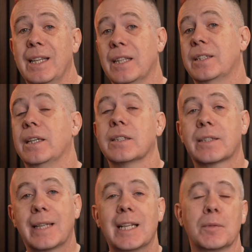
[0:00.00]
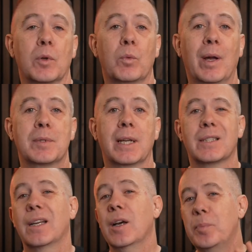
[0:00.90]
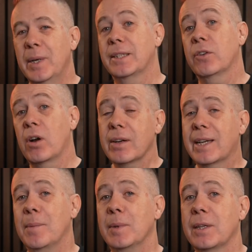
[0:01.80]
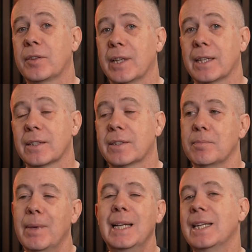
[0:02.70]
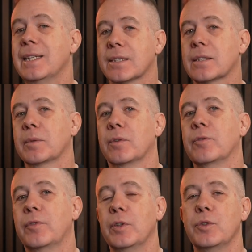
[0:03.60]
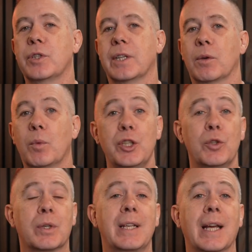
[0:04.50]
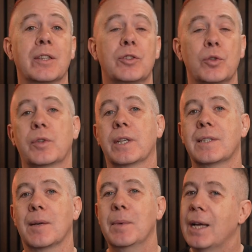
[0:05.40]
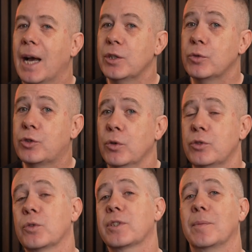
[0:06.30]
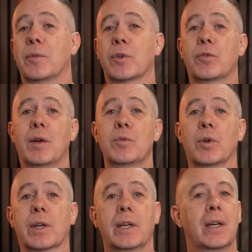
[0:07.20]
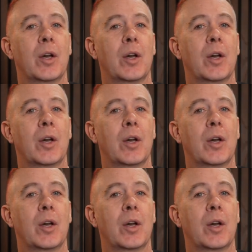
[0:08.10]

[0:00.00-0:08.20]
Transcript: easy, scalable websites. But there are a couple of things that may lead to some confusion when you connect the two things up and you don't do some of the groundwork.